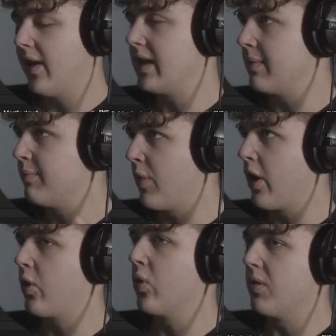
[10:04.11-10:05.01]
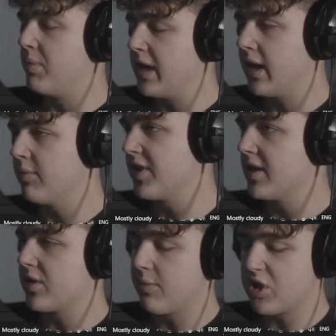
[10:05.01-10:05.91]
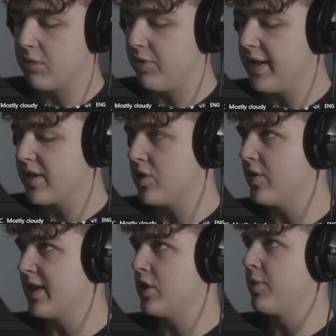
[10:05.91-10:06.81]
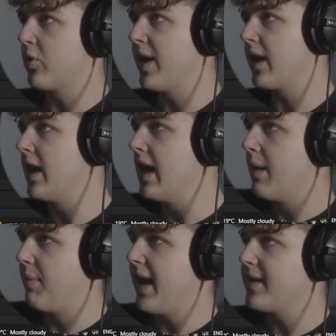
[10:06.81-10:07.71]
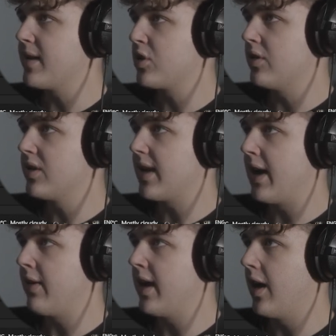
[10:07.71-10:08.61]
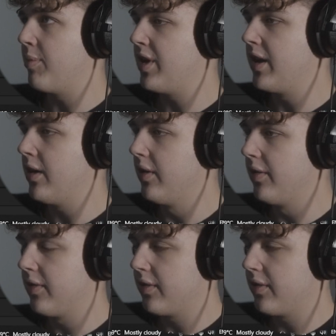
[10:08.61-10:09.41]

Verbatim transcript: I like to mark where the B comes in, so I'm just going to play this and do that super quick. Pay attention to this area up here.